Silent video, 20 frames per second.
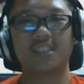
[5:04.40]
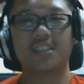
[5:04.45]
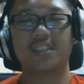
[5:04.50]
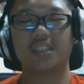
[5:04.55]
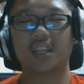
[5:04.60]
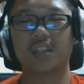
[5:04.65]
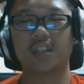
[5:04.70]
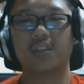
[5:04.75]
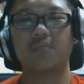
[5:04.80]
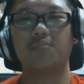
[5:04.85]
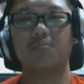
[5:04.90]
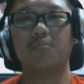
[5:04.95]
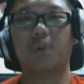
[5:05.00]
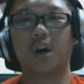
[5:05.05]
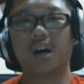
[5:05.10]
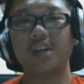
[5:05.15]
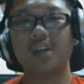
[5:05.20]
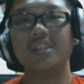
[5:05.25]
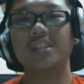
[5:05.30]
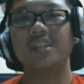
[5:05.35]
another
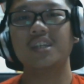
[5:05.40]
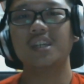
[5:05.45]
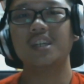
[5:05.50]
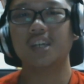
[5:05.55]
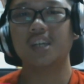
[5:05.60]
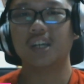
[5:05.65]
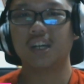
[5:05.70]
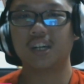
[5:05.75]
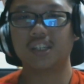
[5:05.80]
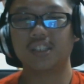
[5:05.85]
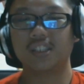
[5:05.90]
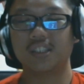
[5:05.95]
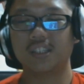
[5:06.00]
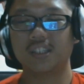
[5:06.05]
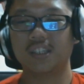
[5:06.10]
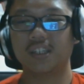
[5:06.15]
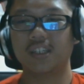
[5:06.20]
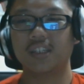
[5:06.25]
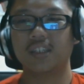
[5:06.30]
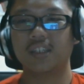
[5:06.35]
bot on
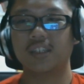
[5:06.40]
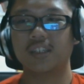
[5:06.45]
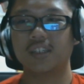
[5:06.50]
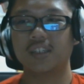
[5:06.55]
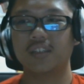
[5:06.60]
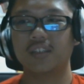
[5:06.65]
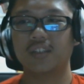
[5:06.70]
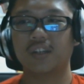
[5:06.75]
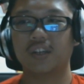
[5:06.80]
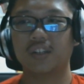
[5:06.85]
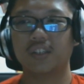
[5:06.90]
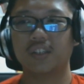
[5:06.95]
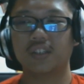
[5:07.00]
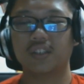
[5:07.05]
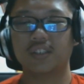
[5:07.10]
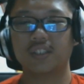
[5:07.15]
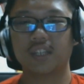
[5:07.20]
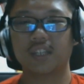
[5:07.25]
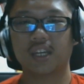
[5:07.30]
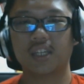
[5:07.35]
their, you know, on their
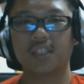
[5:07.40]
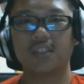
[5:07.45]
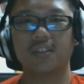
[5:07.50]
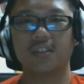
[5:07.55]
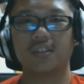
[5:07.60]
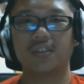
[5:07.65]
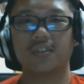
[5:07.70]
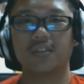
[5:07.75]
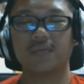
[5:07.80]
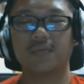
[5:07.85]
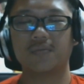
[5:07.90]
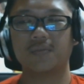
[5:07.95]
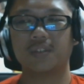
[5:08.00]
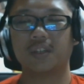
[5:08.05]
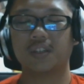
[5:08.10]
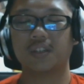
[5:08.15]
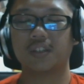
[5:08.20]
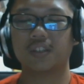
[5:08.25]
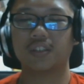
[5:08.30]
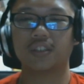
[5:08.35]
site, you know,
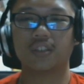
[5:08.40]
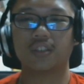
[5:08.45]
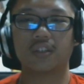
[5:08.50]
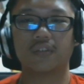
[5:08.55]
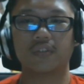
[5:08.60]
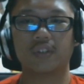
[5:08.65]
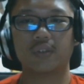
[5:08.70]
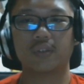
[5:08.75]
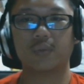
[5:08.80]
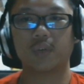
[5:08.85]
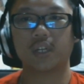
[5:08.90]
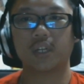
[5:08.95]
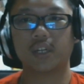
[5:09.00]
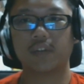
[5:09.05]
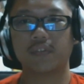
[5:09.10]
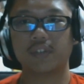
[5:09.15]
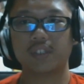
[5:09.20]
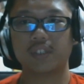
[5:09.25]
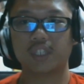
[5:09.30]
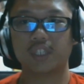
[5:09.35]
on their server,
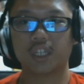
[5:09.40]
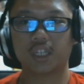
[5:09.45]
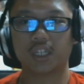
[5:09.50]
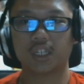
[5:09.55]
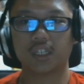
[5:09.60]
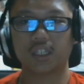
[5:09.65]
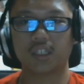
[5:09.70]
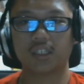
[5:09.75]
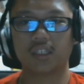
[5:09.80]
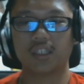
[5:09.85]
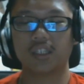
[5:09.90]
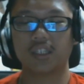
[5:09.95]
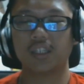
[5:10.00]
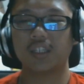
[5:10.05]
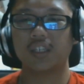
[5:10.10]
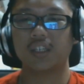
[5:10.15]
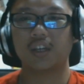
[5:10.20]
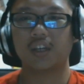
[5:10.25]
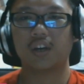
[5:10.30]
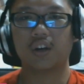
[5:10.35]
whatever, checking
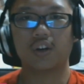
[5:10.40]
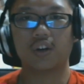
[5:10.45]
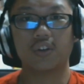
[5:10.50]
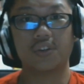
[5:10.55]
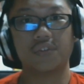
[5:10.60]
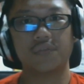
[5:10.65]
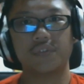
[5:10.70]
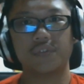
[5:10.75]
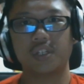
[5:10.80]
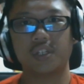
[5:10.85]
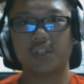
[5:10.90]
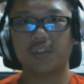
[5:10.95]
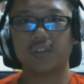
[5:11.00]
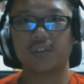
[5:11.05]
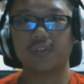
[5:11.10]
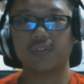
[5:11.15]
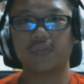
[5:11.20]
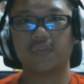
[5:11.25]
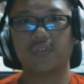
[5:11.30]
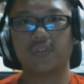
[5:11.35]
all the
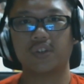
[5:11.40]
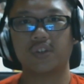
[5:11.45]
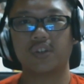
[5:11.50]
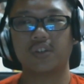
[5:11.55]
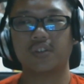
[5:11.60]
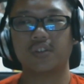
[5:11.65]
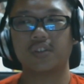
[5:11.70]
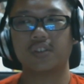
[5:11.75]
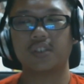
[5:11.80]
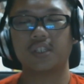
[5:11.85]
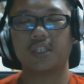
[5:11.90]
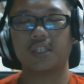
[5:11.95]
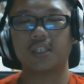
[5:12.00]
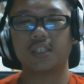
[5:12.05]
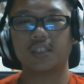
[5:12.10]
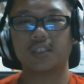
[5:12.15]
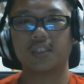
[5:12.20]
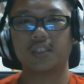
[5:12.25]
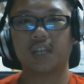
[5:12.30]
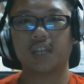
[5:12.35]
videos for
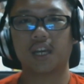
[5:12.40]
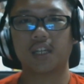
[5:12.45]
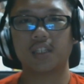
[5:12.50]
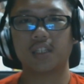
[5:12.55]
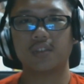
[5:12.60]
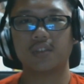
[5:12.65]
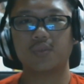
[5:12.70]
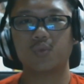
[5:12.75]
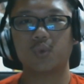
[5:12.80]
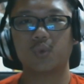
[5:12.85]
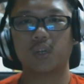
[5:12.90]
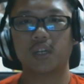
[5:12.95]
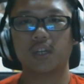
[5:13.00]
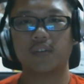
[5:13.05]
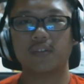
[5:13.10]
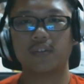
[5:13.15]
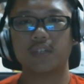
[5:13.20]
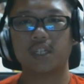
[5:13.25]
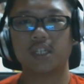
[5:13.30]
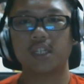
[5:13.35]
the titles,
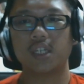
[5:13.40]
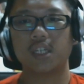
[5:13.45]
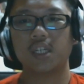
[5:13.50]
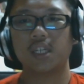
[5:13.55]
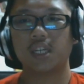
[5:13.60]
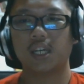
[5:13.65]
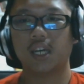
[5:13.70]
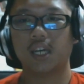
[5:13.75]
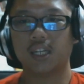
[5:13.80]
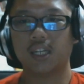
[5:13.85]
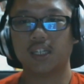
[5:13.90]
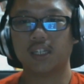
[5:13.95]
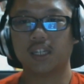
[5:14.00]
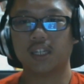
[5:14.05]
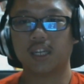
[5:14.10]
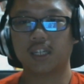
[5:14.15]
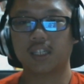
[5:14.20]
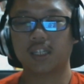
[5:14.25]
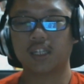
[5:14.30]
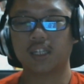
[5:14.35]
whatever, and
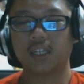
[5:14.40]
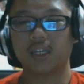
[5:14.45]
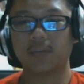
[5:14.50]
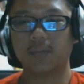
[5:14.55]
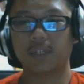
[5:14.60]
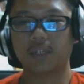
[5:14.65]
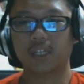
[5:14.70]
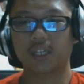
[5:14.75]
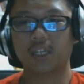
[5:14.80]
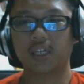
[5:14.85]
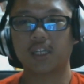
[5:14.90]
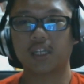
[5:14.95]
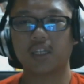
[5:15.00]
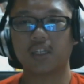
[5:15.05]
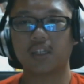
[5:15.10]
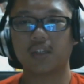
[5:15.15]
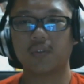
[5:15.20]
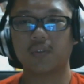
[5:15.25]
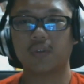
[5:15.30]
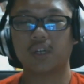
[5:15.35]
like claiming it
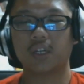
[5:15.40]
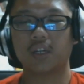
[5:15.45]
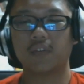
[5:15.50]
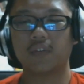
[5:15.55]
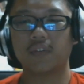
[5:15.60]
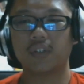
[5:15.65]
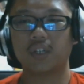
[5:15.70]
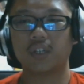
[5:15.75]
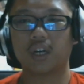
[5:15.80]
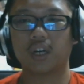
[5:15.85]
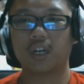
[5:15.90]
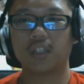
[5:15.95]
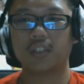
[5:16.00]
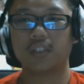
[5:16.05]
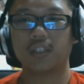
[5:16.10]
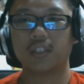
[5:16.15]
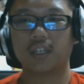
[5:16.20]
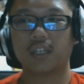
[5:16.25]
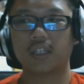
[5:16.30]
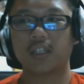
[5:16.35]
and whatever not.
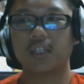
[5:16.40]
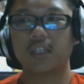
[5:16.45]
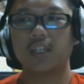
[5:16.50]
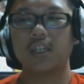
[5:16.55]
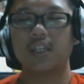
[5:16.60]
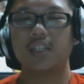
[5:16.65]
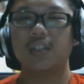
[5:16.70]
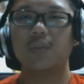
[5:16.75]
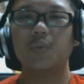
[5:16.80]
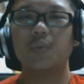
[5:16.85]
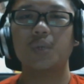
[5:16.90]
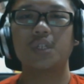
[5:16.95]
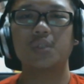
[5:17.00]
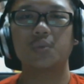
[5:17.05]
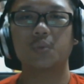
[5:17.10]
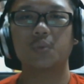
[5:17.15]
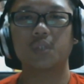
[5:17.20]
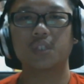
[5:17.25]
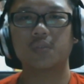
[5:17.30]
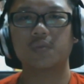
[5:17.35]
It's like the
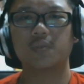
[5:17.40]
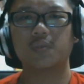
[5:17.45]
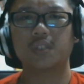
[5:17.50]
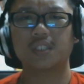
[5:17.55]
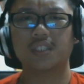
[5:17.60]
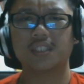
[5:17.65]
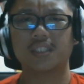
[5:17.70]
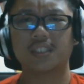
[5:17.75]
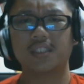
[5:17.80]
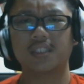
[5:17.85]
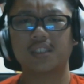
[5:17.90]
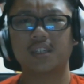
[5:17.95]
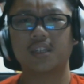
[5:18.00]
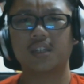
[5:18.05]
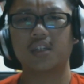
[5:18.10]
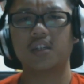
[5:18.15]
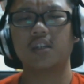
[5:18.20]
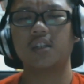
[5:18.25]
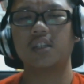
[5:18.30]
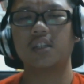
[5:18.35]
worst one was the
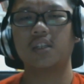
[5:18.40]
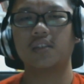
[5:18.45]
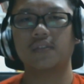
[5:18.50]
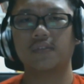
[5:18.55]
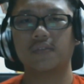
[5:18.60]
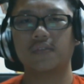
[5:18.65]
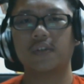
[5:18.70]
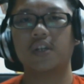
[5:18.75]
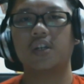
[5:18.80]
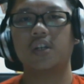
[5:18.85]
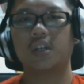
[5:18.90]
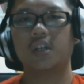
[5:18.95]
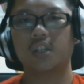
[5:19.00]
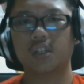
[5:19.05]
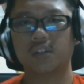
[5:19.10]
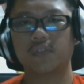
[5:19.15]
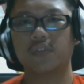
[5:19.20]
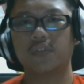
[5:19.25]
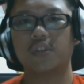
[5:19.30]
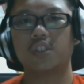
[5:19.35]

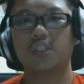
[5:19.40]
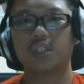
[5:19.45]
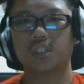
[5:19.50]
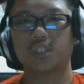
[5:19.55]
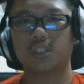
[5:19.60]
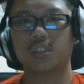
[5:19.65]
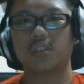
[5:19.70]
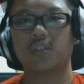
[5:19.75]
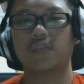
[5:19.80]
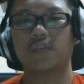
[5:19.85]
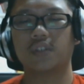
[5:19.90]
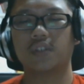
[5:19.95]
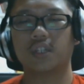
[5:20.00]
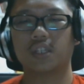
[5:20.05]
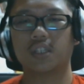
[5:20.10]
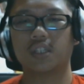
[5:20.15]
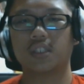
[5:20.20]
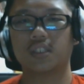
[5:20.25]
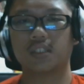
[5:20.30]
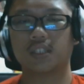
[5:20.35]
early versions of
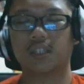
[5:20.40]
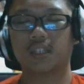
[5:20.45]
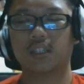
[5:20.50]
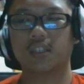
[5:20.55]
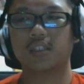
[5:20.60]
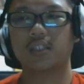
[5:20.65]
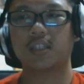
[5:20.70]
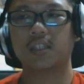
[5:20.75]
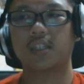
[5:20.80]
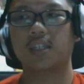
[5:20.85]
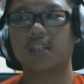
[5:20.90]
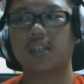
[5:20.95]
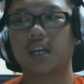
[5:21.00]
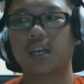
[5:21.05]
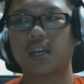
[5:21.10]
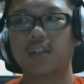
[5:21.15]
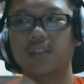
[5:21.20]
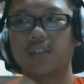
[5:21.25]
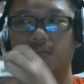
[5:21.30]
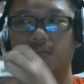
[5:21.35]
things, because like I